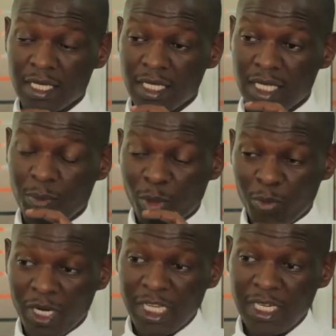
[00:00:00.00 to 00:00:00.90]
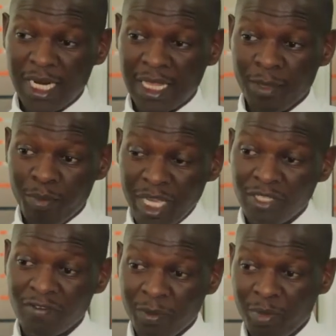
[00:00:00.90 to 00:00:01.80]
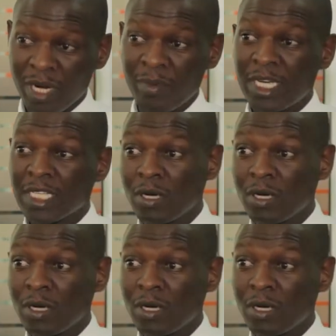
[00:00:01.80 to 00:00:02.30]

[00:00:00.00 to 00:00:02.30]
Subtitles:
the population at the base of the pyramid is